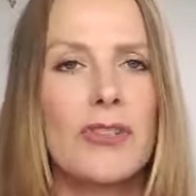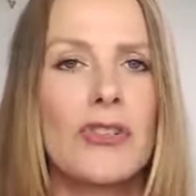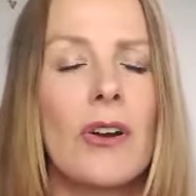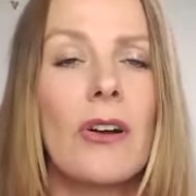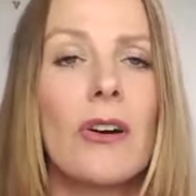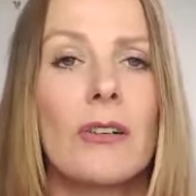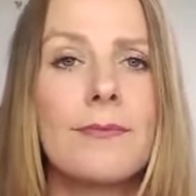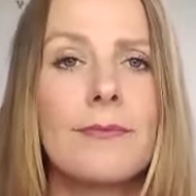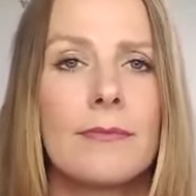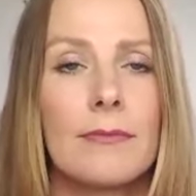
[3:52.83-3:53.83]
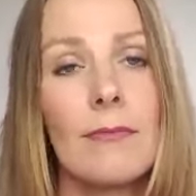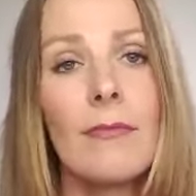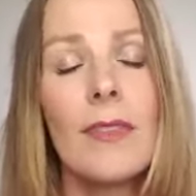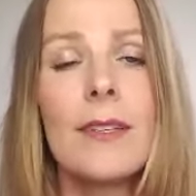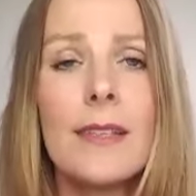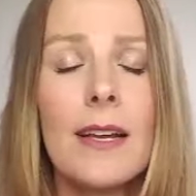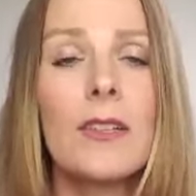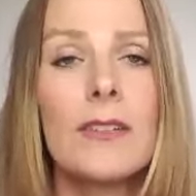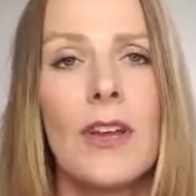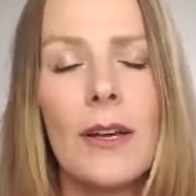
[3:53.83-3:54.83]
struggle, the
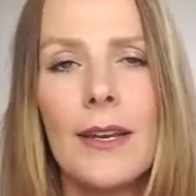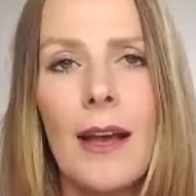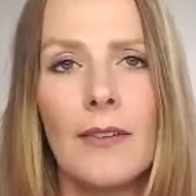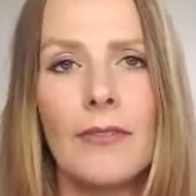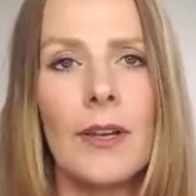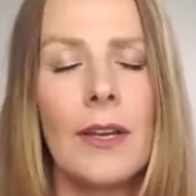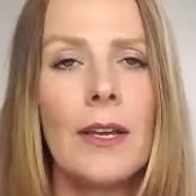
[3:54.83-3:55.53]
cycle of not enough.